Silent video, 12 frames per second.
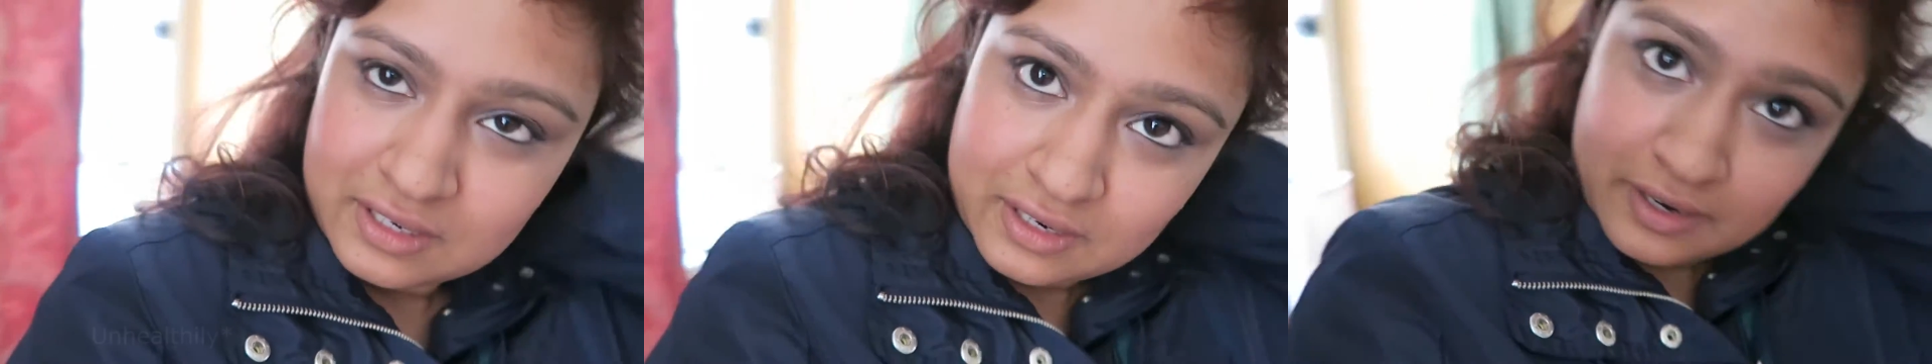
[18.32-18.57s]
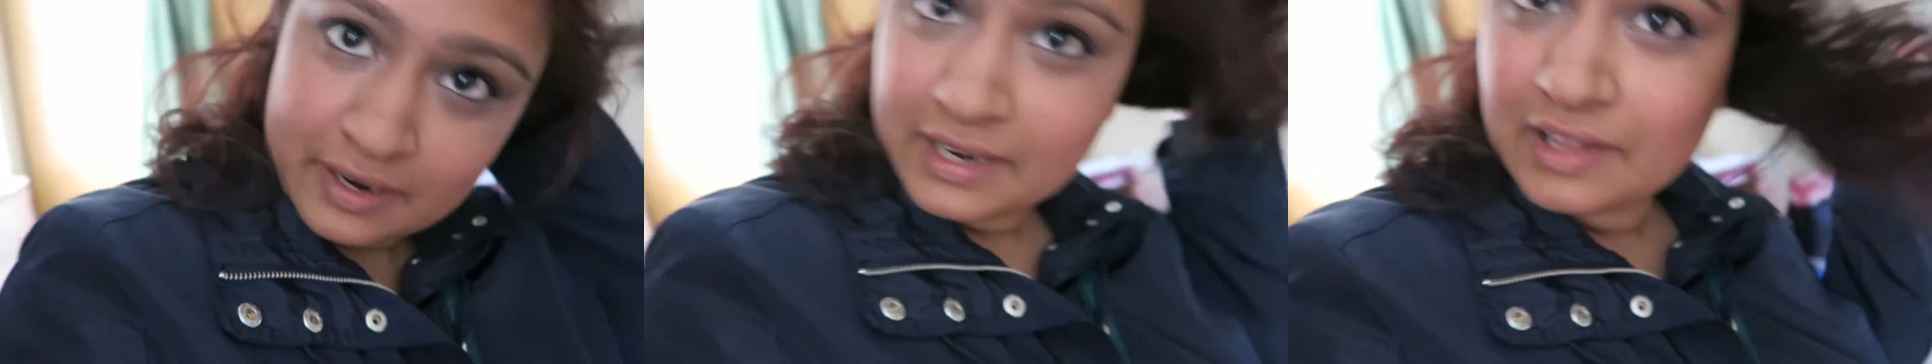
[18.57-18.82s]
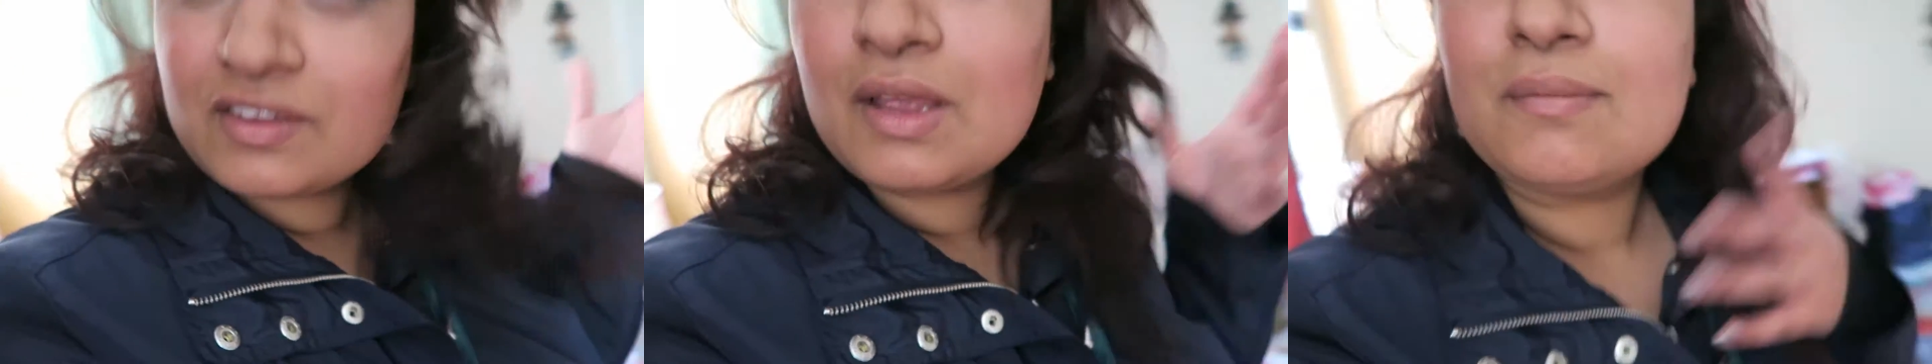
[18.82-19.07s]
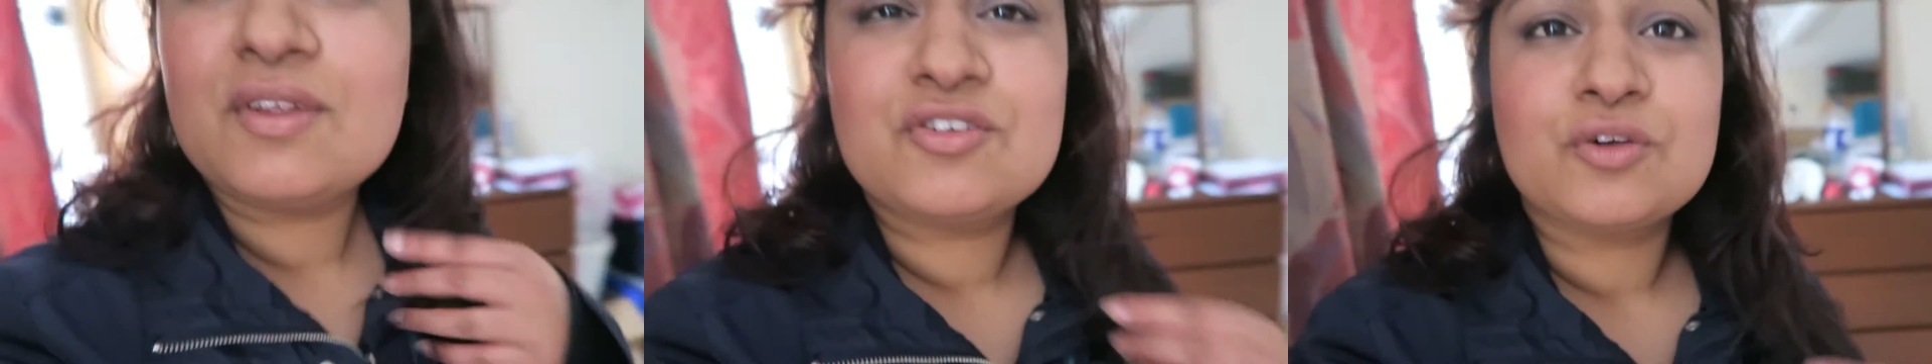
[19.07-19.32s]
Alright, let's
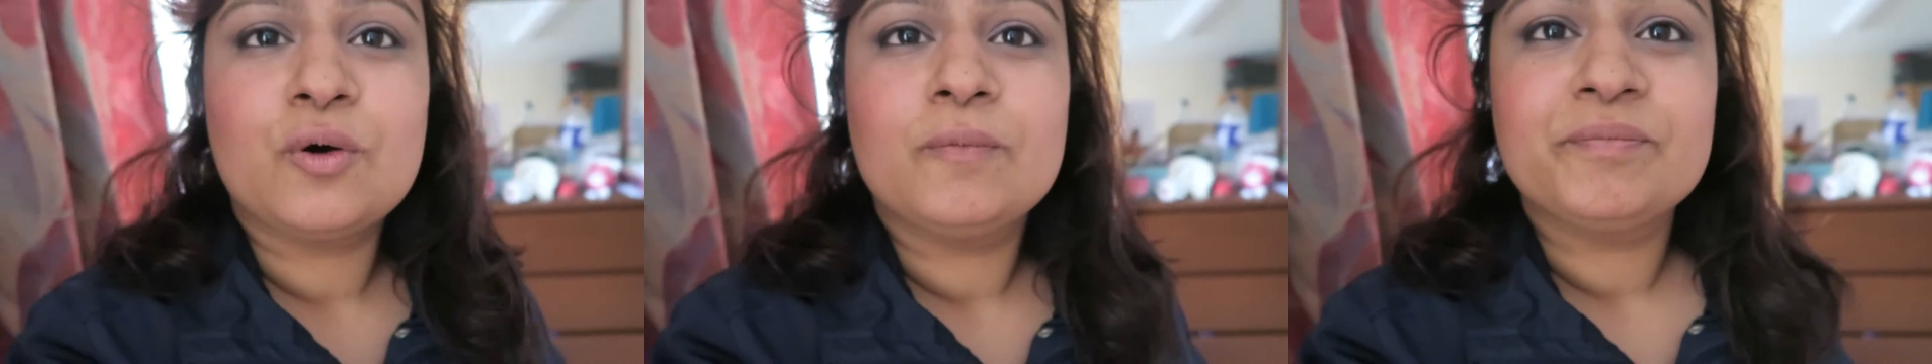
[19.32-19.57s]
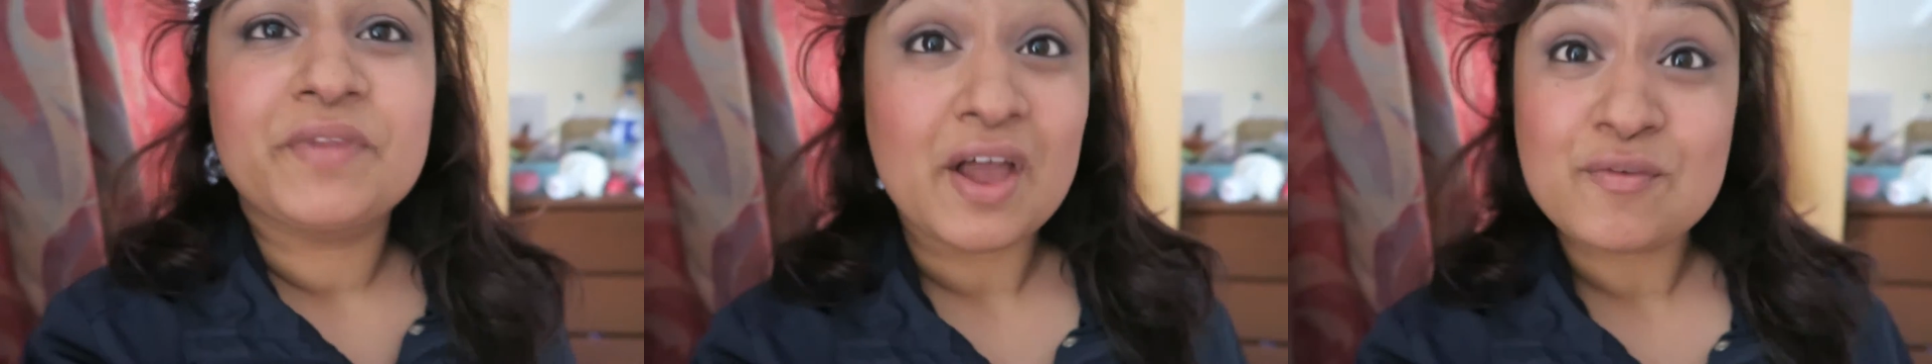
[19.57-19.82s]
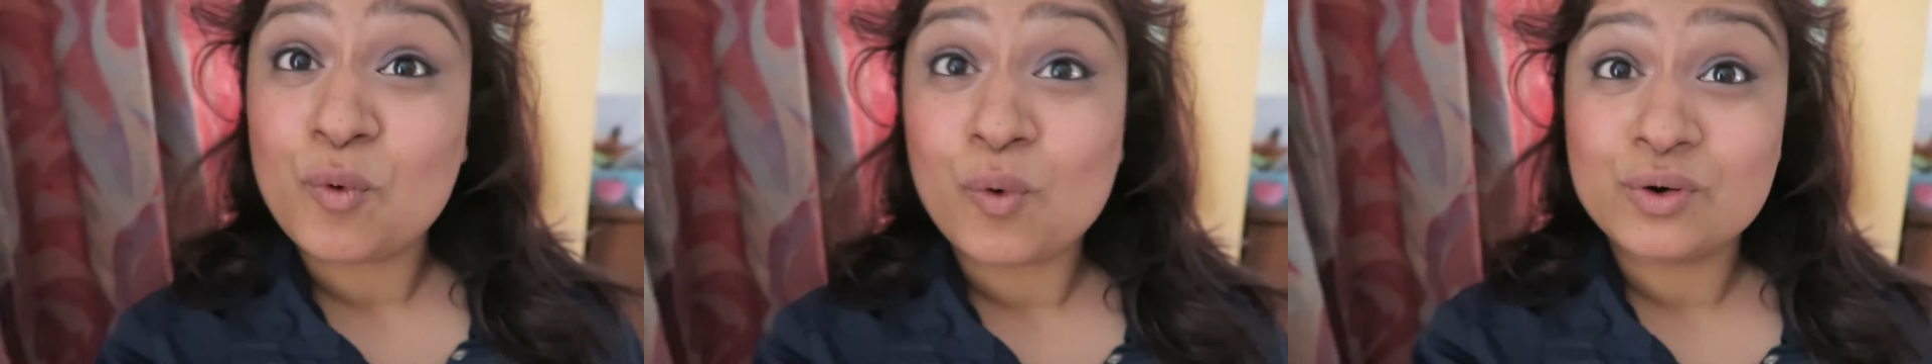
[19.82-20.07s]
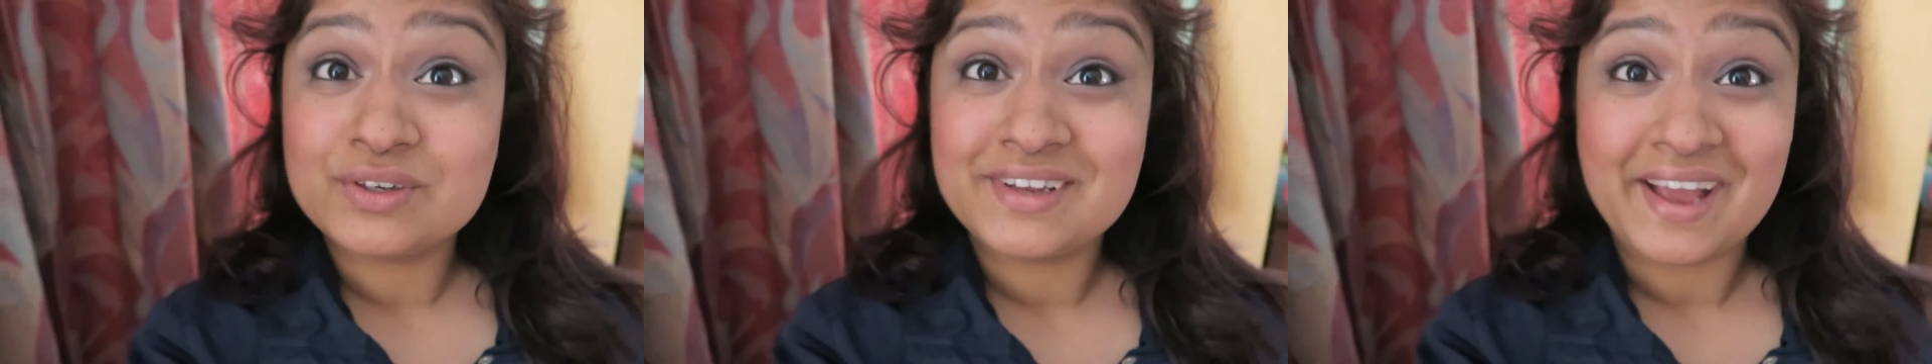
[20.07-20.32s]
keep this short. I've
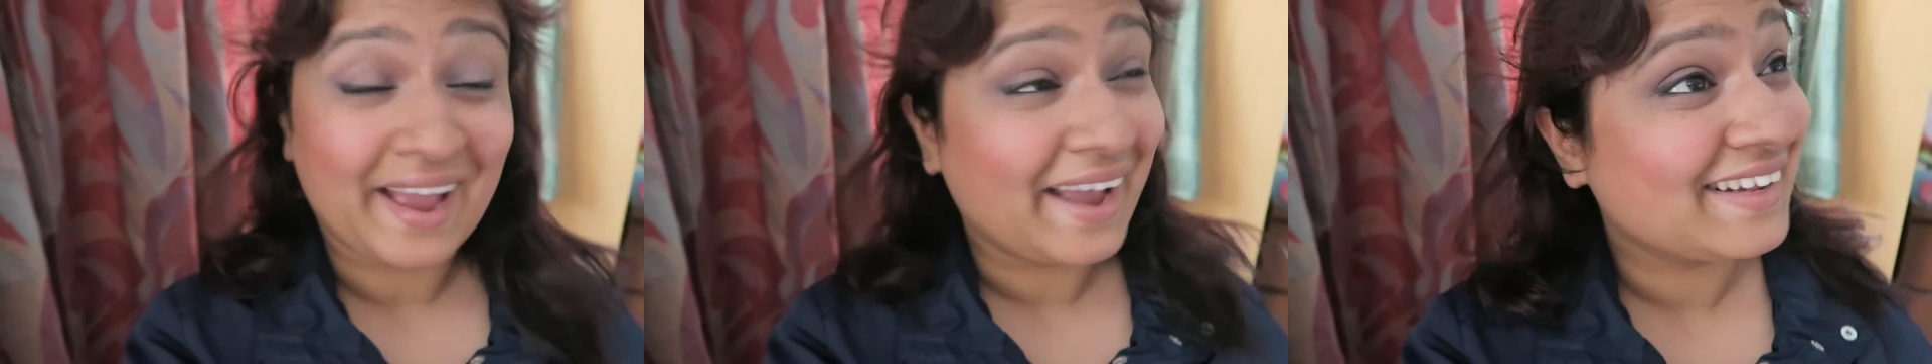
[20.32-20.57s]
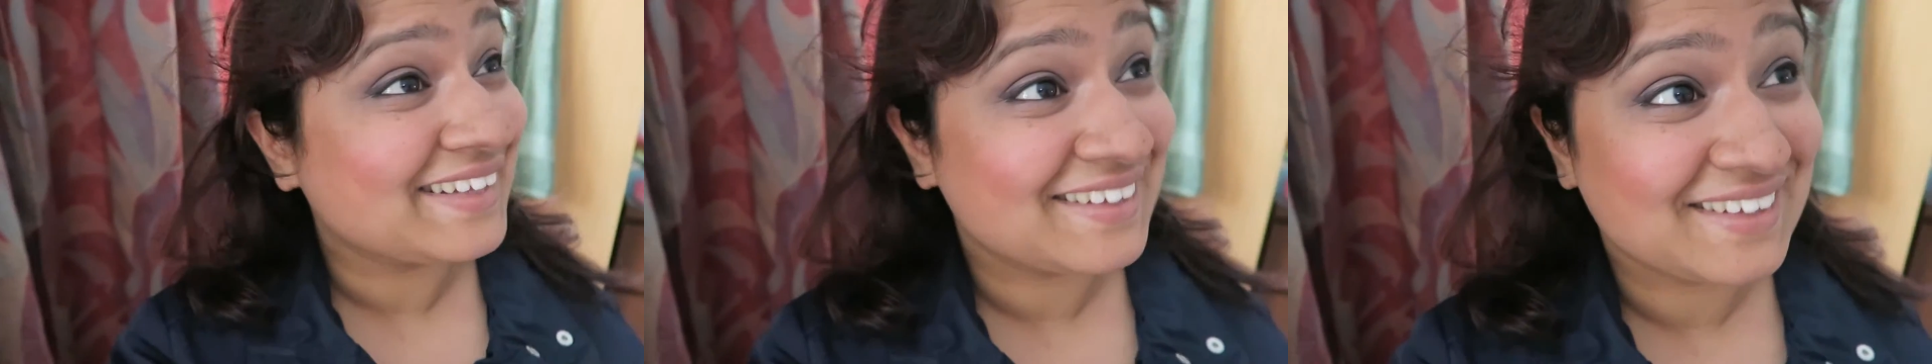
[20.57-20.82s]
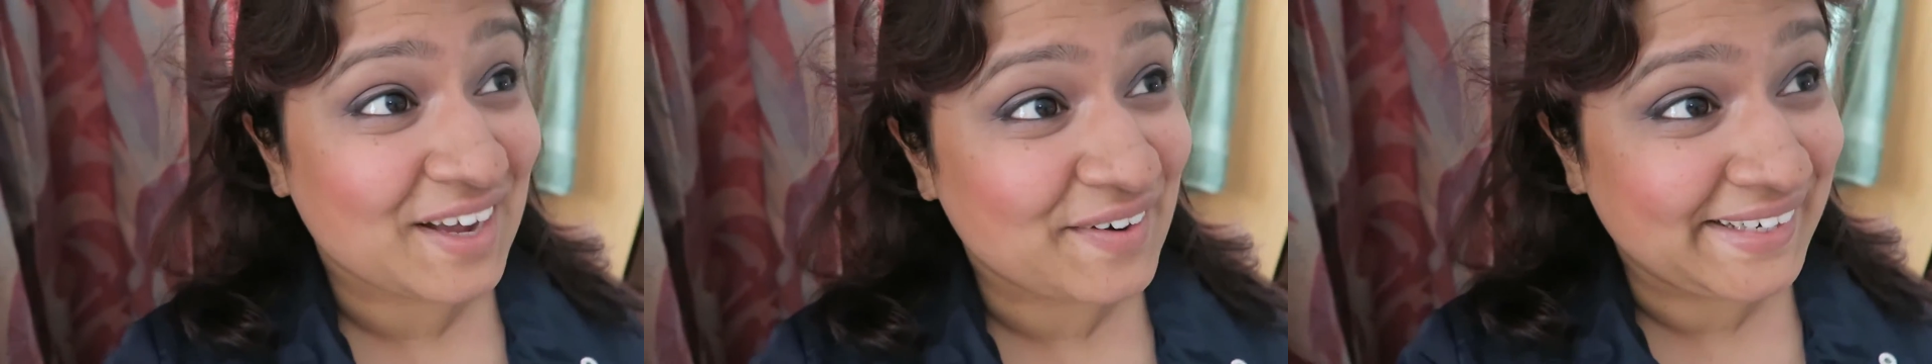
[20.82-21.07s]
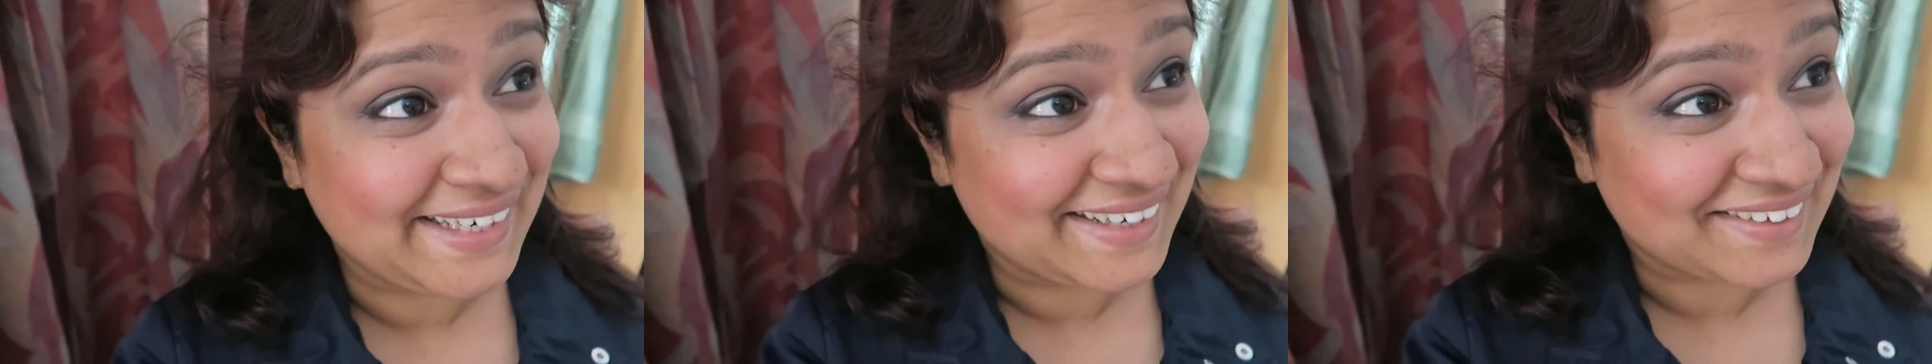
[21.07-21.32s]
walked and this is how
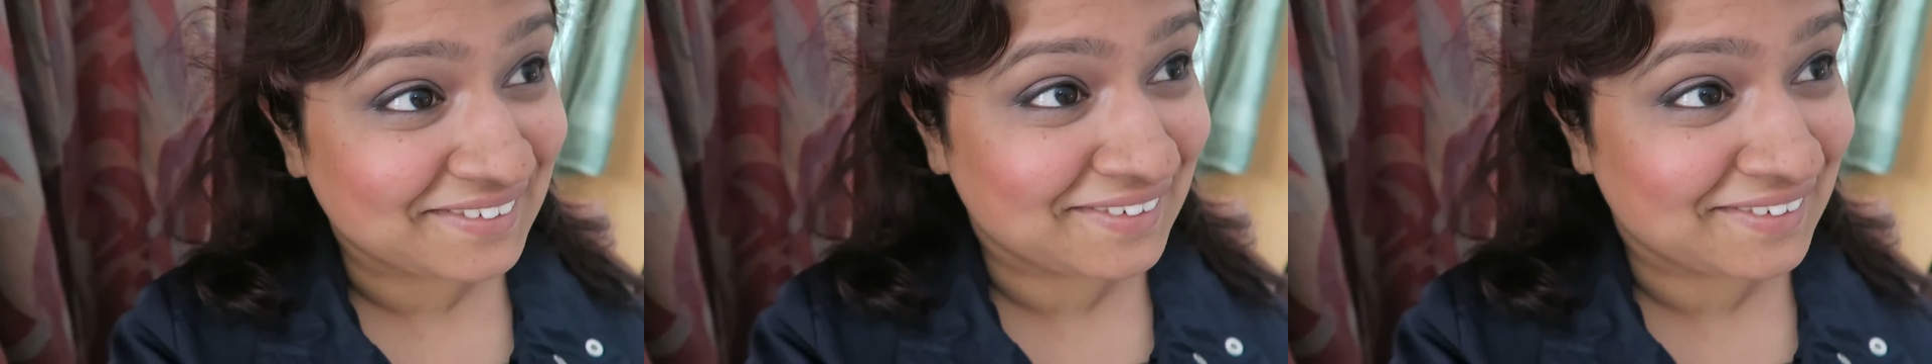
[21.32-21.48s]
I look.